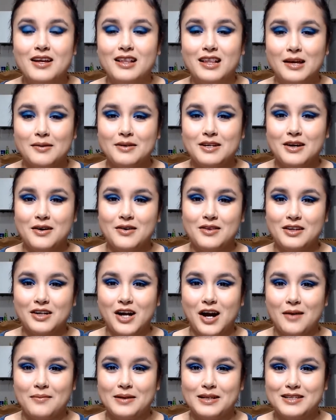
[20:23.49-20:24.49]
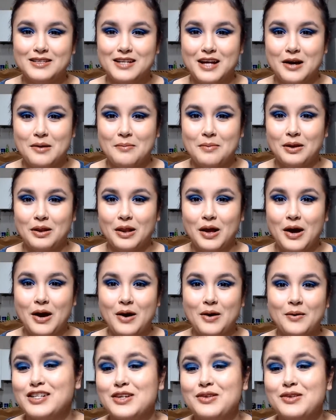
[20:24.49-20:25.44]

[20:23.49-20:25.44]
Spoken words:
Let me know in the comments down below.